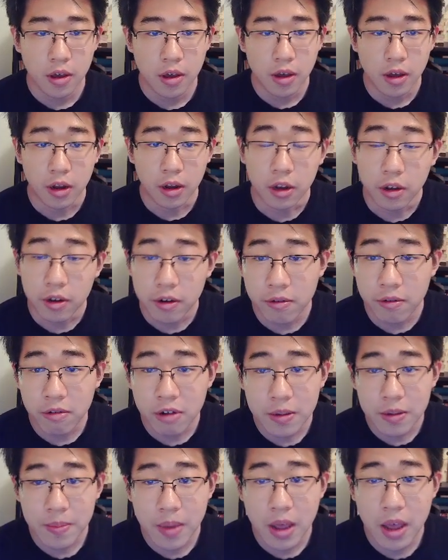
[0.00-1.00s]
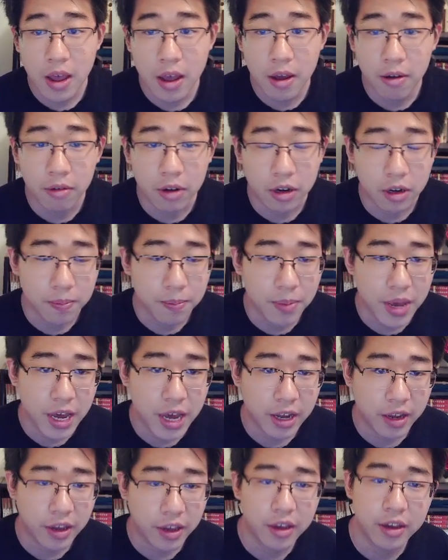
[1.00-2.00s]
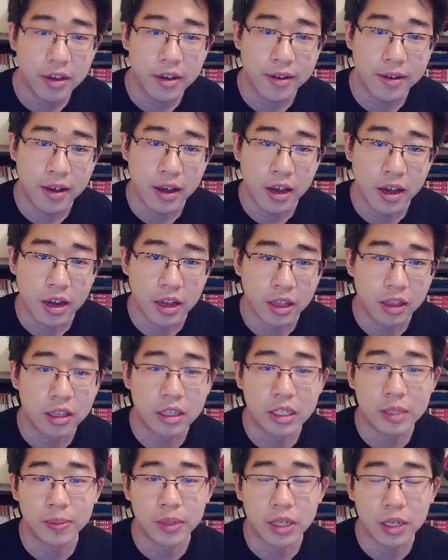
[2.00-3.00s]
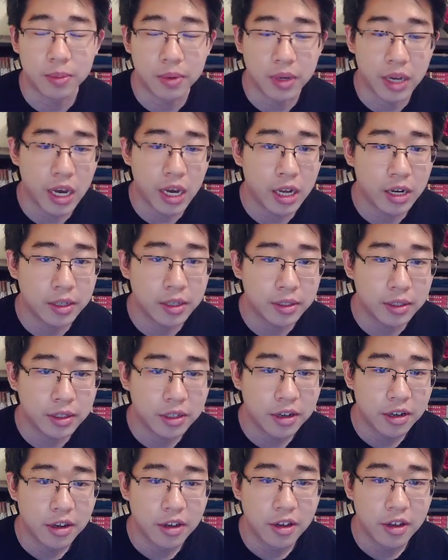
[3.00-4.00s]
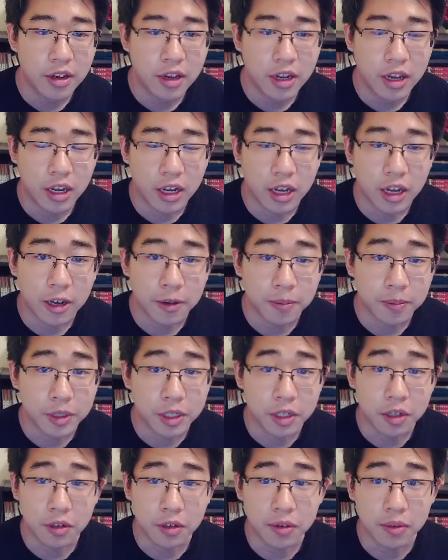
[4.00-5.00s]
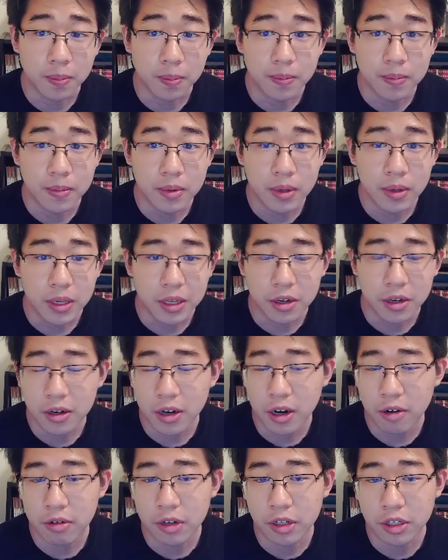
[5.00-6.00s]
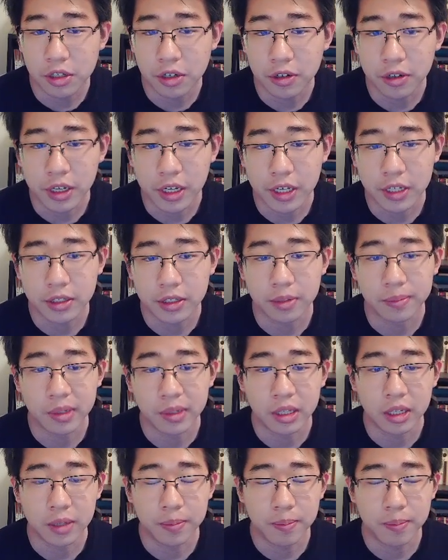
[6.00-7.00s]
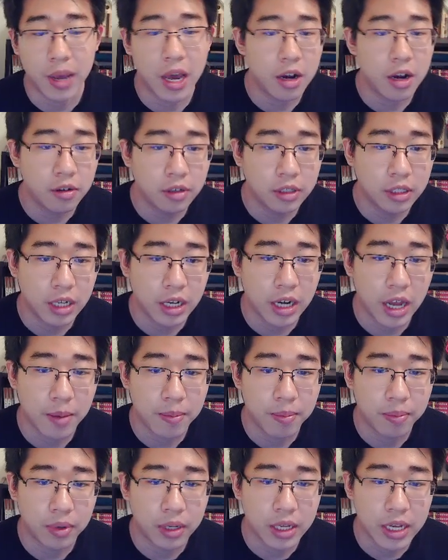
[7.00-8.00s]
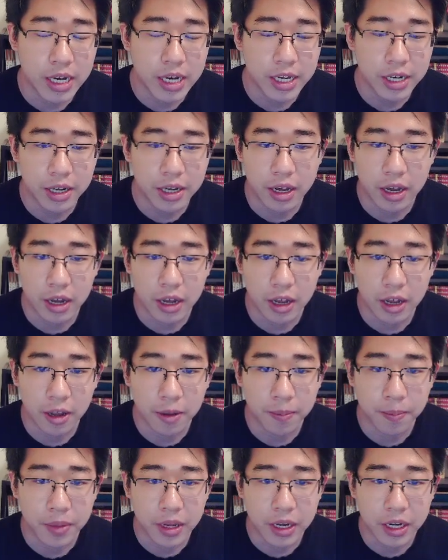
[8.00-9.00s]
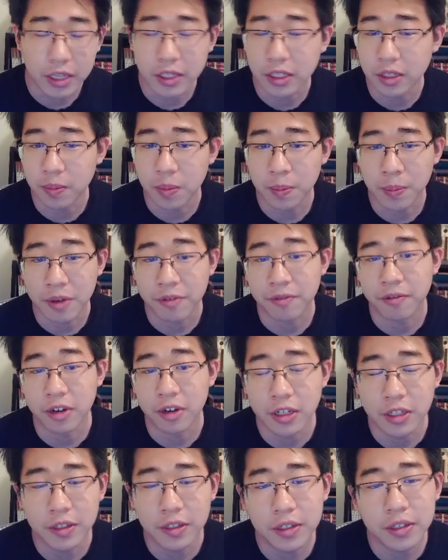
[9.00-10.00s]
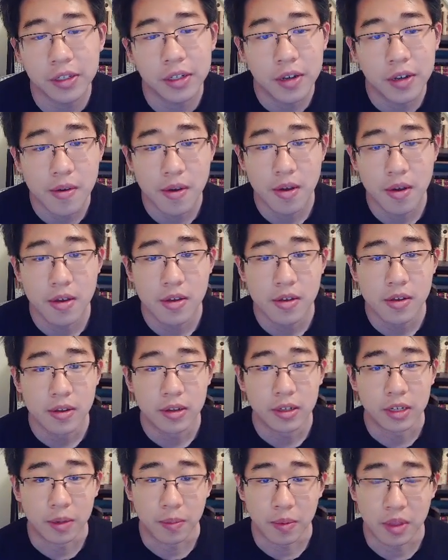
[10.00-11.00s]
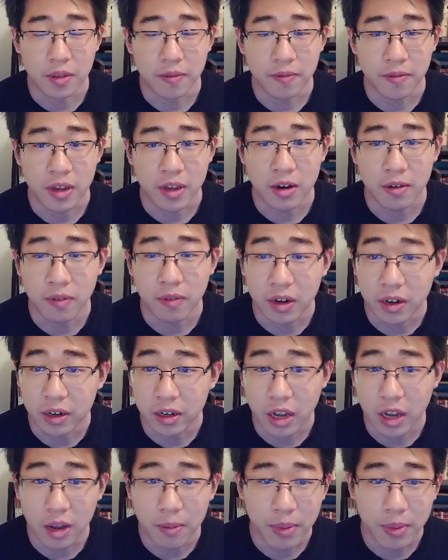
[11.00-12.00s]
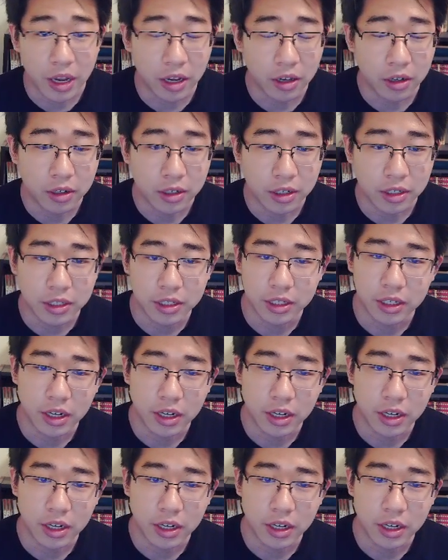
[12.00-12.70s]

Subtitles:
Hello everyone, welcome back. This is Blood Bananas. So here I want to showcase some of the battles that I played against some of my friends, some of the very top battlers,